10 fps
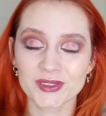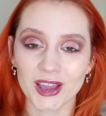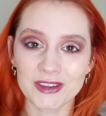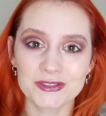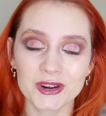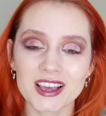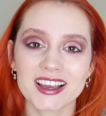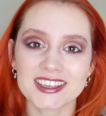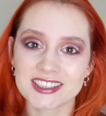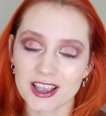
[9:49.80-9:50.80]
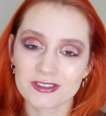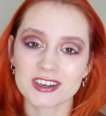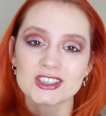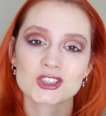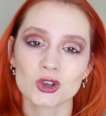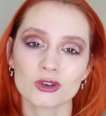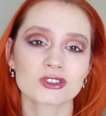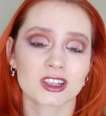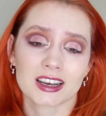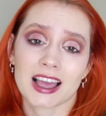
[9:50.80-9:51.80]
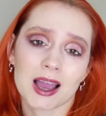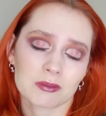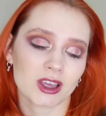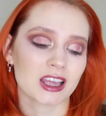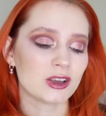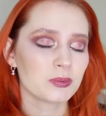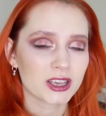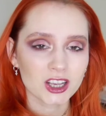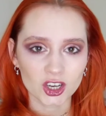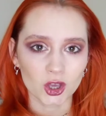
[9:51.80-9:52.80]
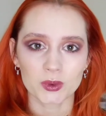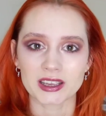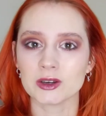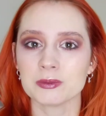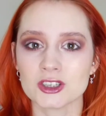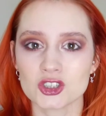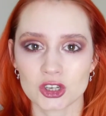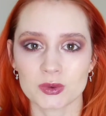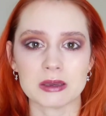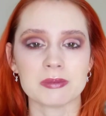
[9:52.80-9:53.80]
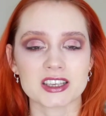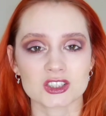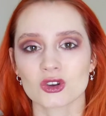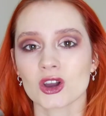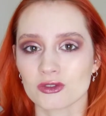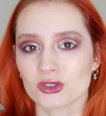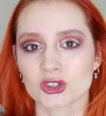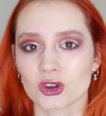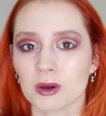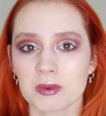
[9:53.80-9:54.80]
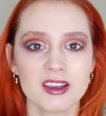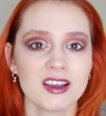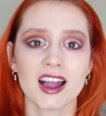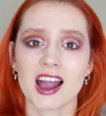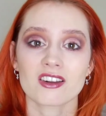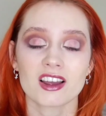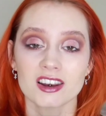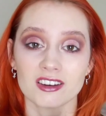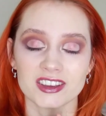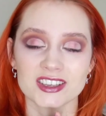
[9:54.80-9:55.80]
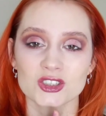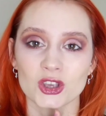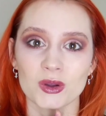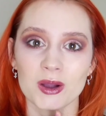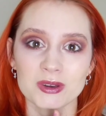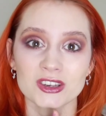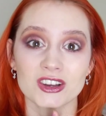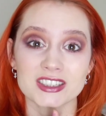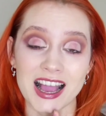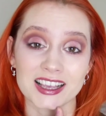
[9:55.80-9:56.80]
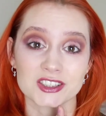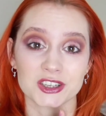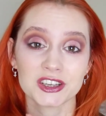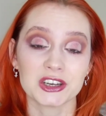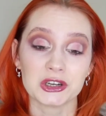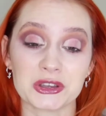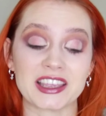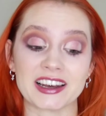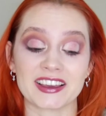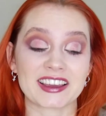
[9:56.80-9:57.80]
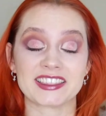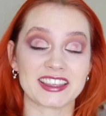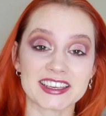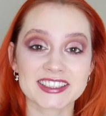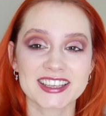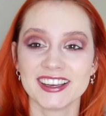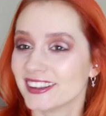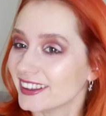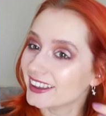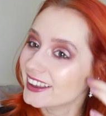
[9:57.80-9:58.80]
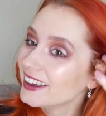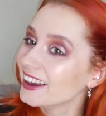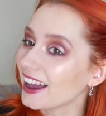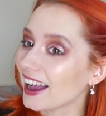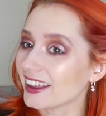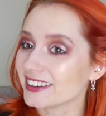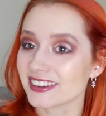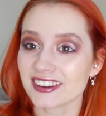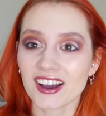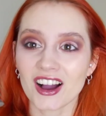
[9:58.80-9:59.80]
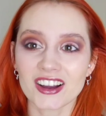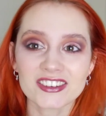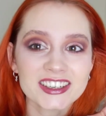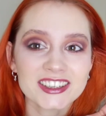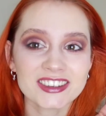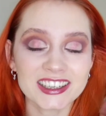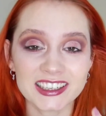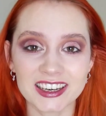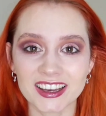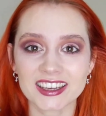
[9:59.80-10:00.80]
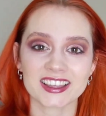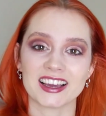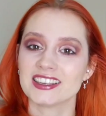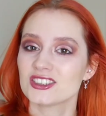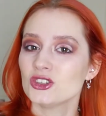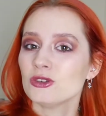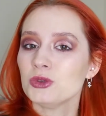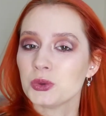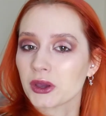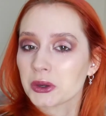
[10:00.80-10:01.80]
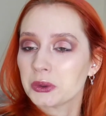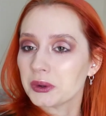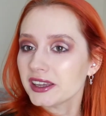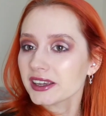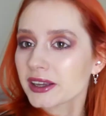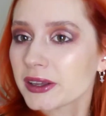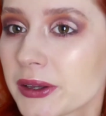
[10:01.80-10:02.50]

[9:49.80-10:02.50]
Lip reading: I feel like that is definitely soft glam, like a little bit glowy, a little bit dewy, but it's not over the top, and I love it. So I'm going to go to Asda looking like this, and I really, really like that. Let's zoom you in quick.